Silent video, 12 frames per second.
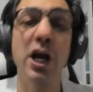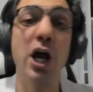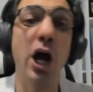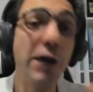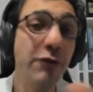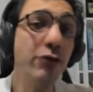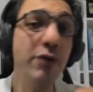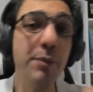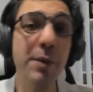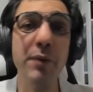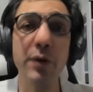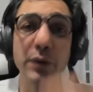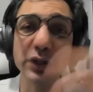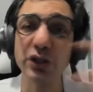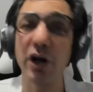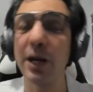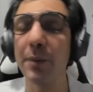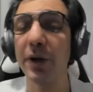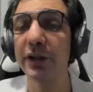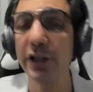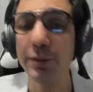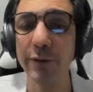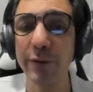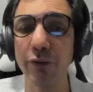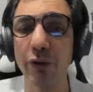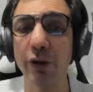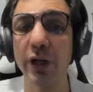If you remember, we talked about this before.